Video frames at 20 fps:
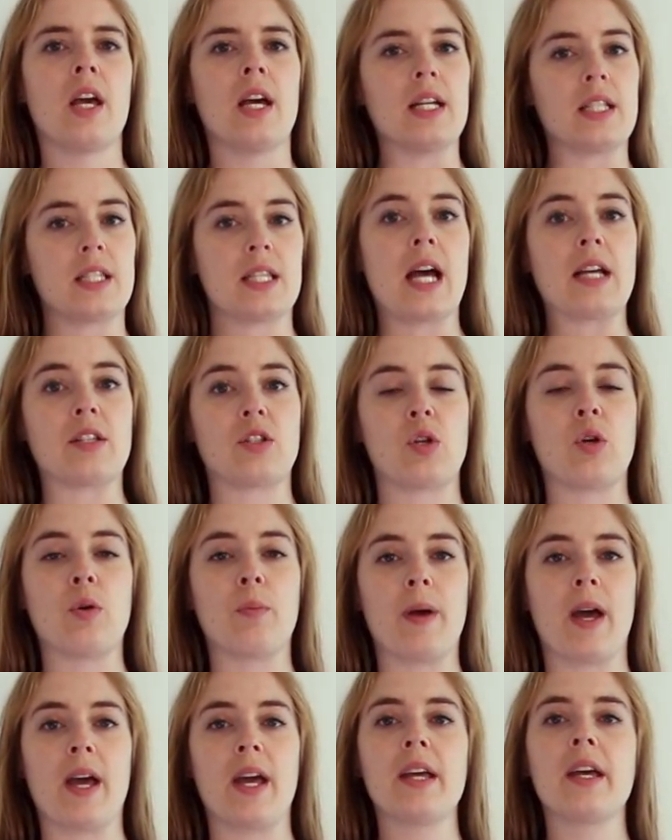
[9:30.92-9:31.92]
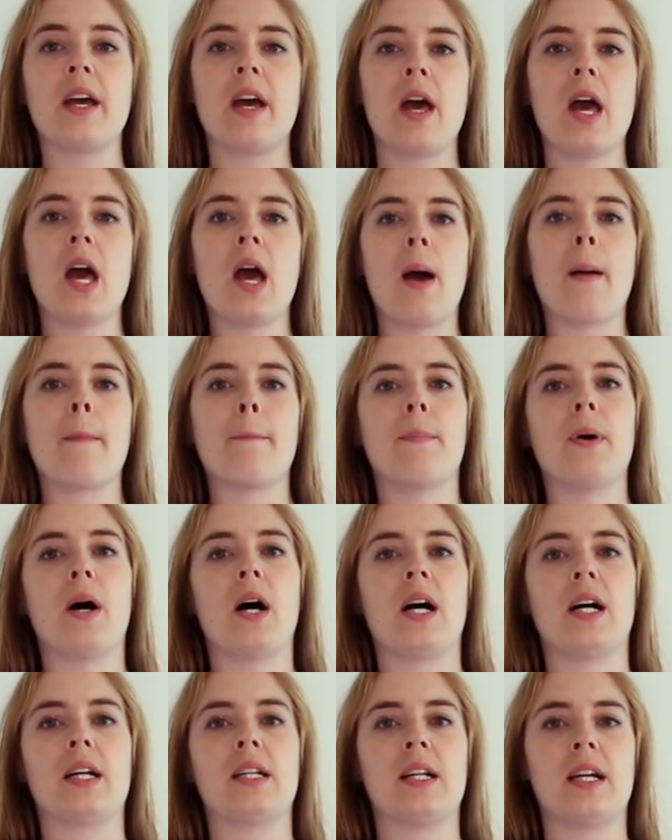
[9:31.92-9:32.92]
a size too big,
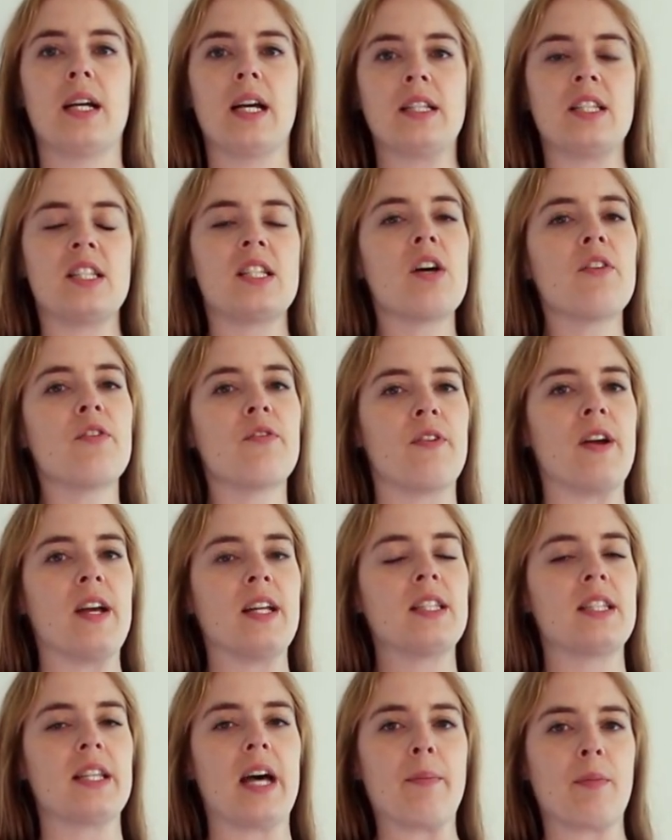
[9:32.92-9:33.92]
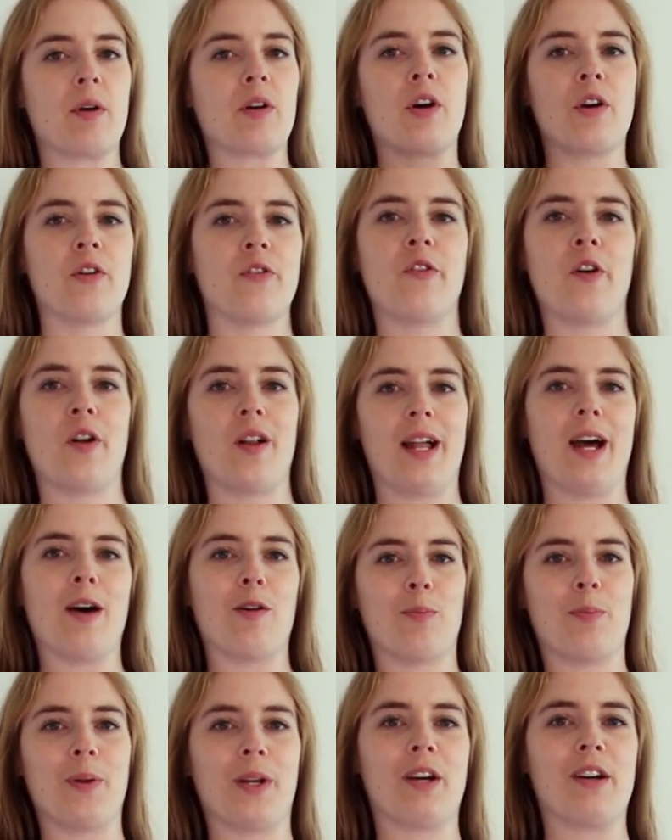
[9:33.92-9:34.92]
but it still fits. I'm not gonna fall
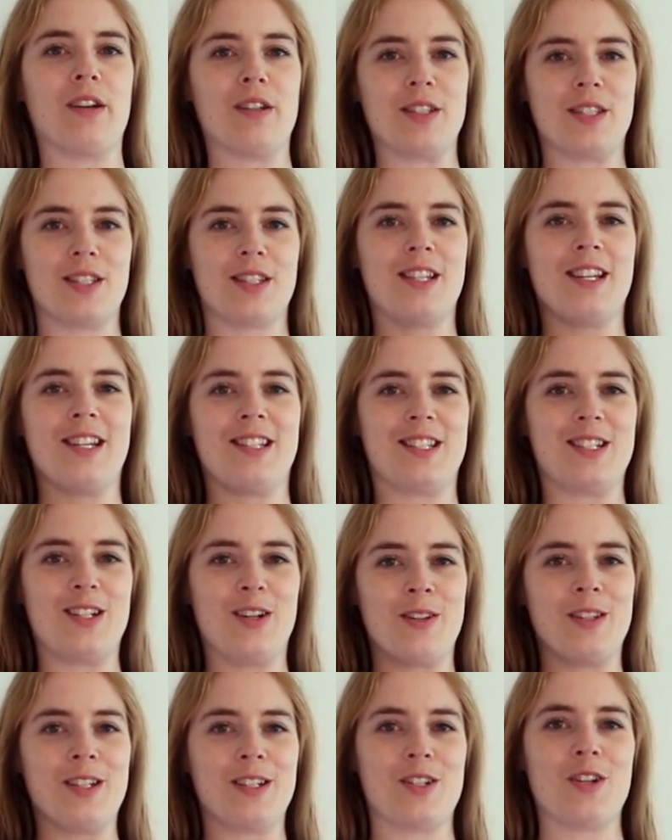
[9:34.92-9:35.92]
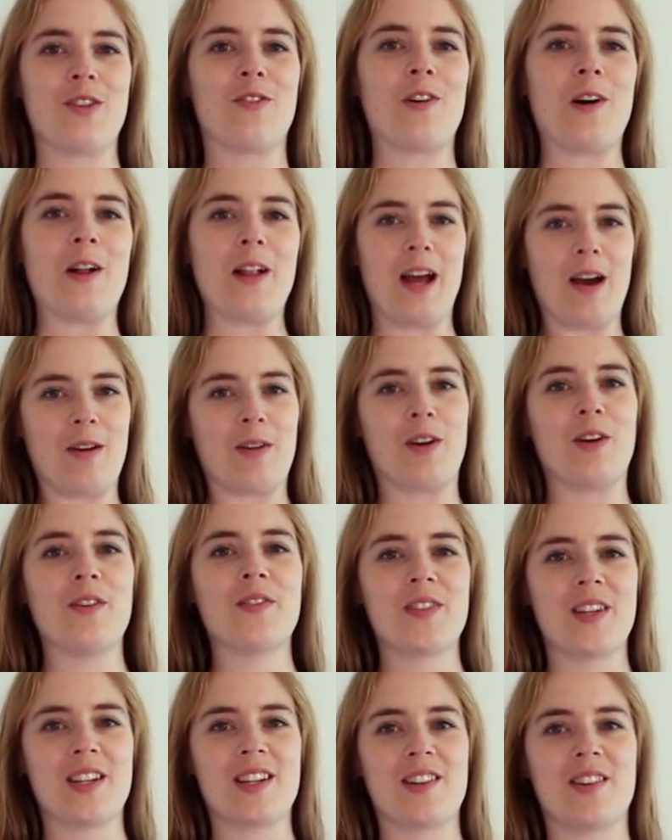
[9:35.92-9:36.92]
out because there's nothing to fall out
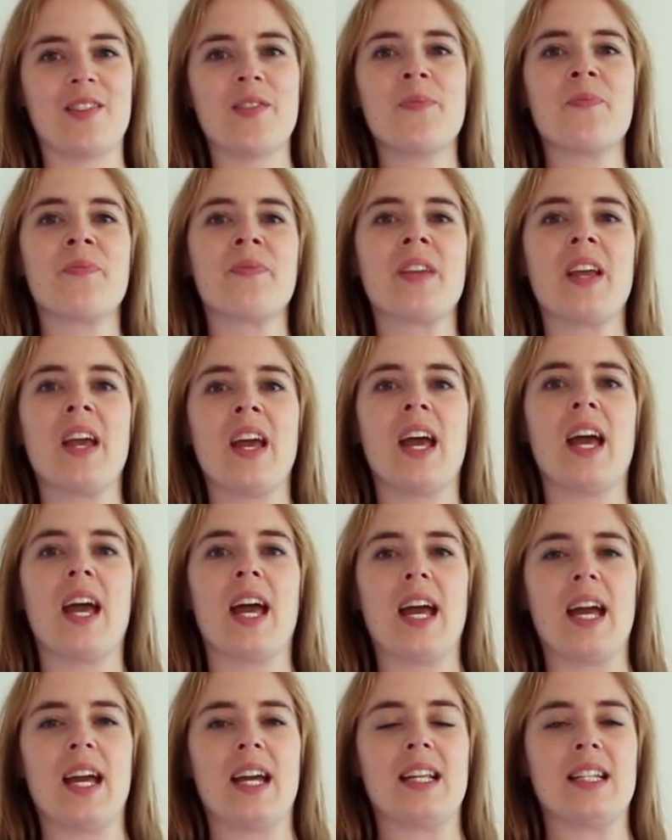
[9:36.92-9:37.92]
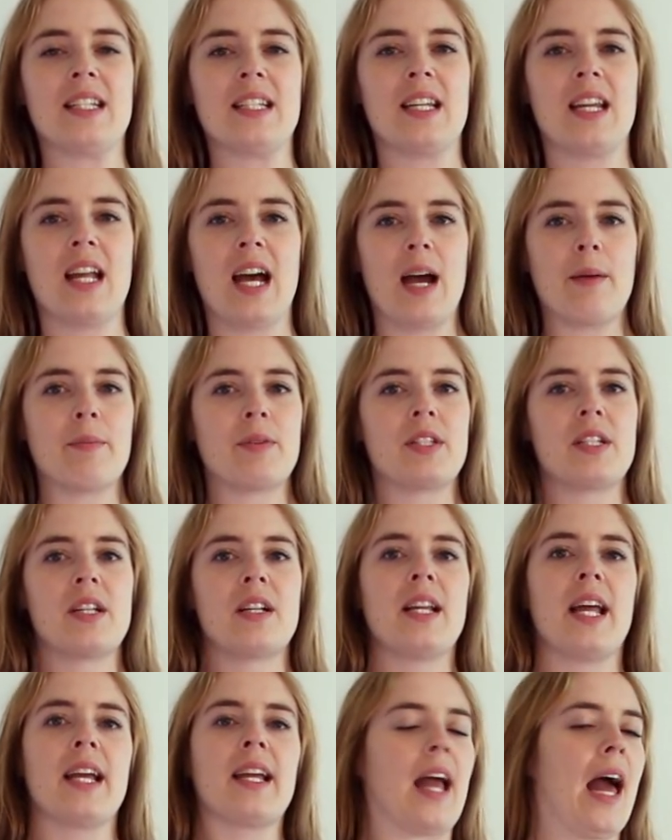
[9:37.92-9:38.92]
of, you know. And I'm
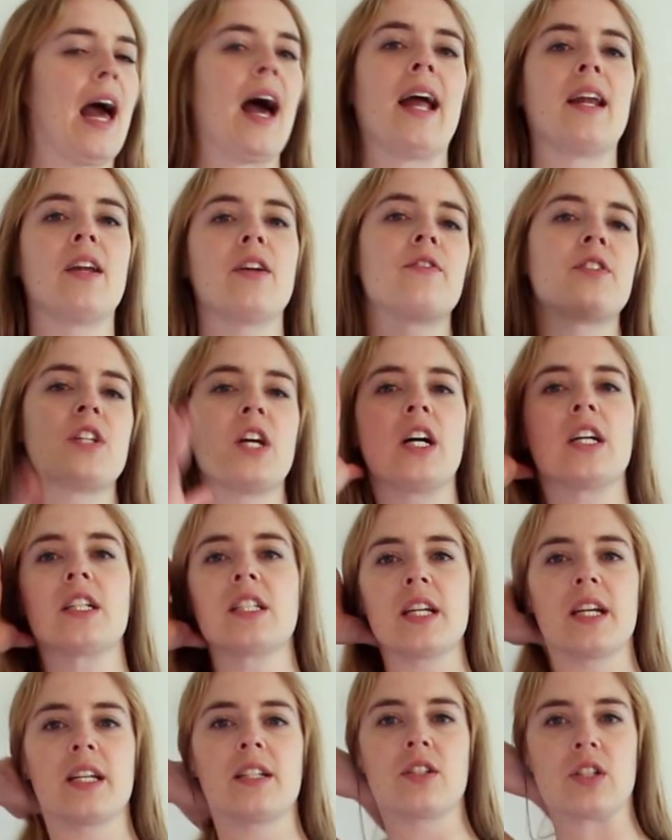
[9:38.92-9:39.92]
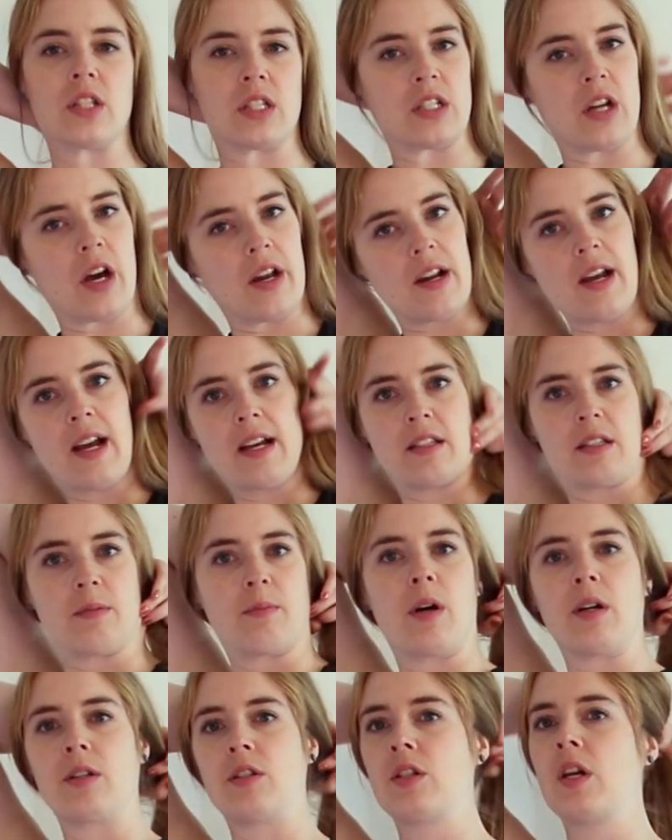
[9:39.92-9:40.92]
still like kind of tucked in, just not as
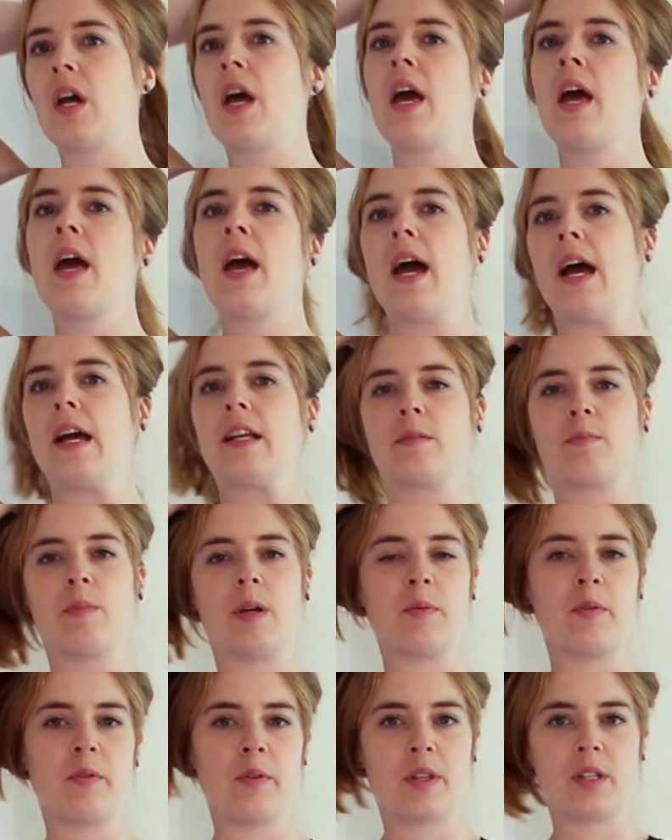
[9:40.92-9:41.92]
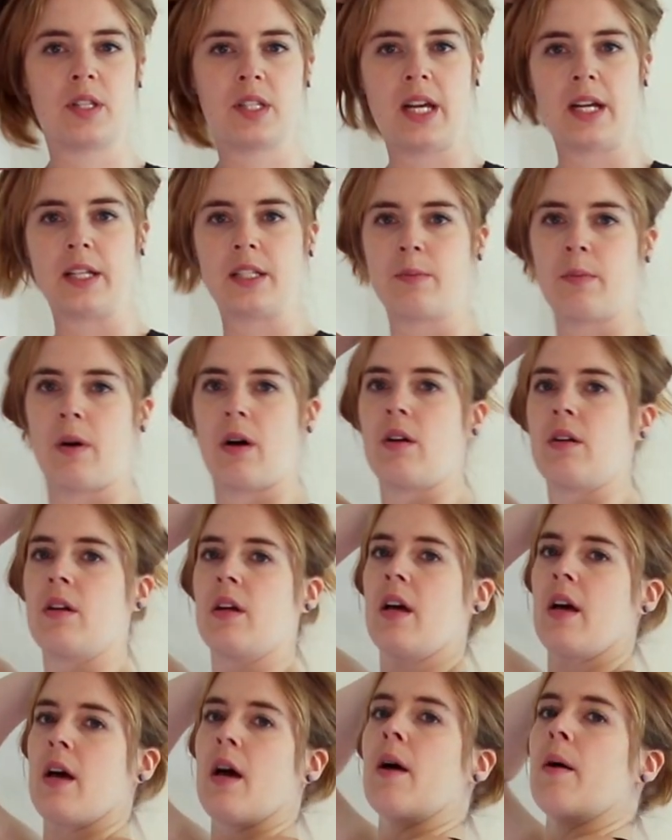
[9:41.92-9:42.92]
much as maybe with a size small.
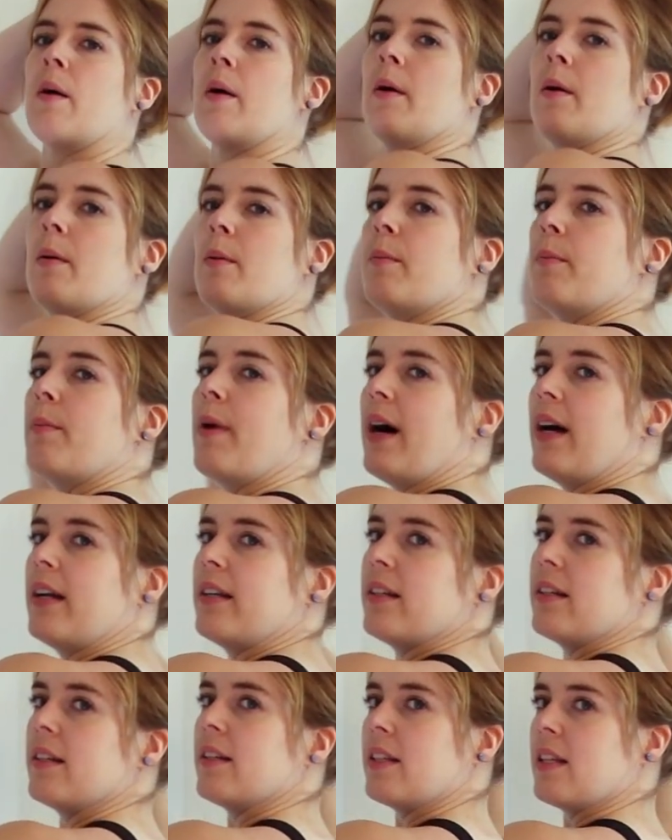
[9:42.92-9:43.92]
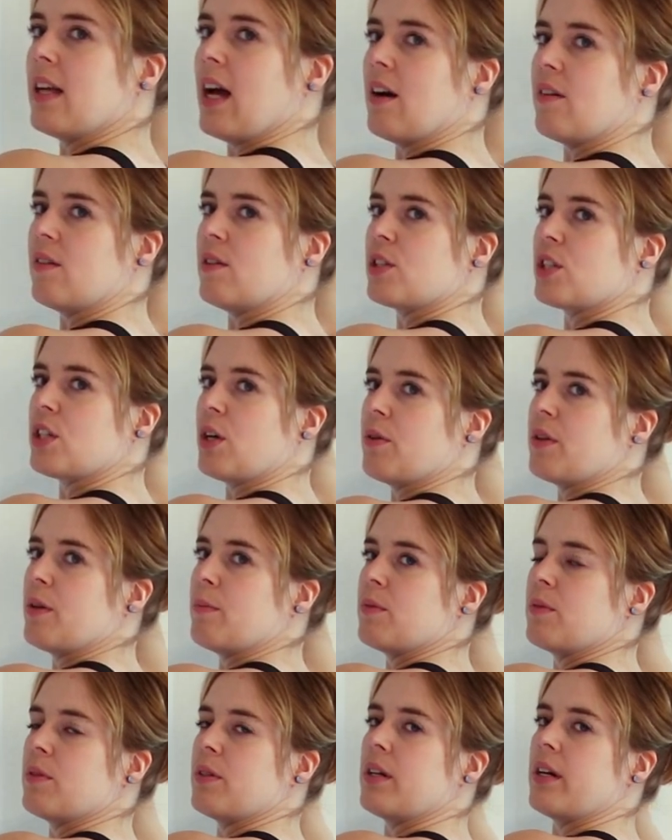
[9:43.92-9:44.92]
But I will show
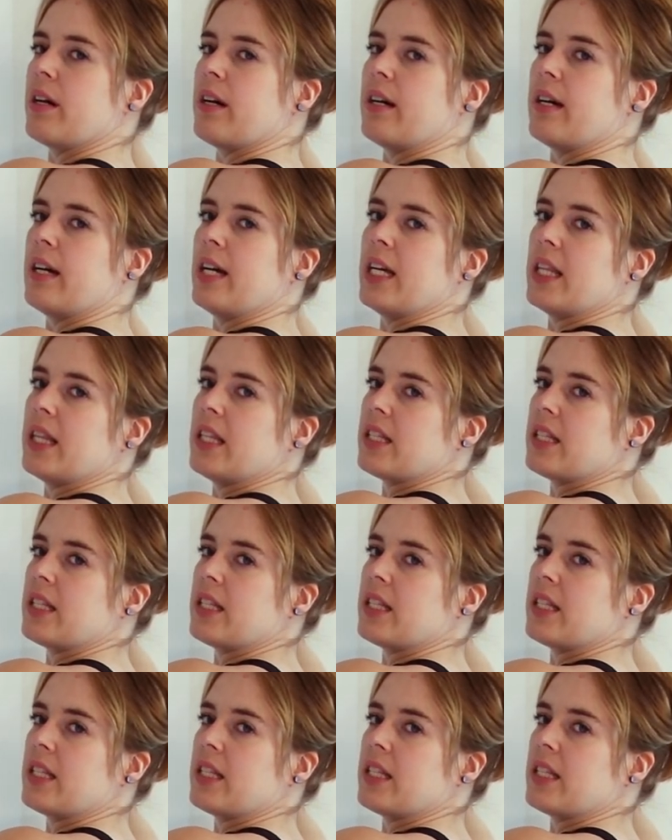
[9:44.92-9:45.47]
them I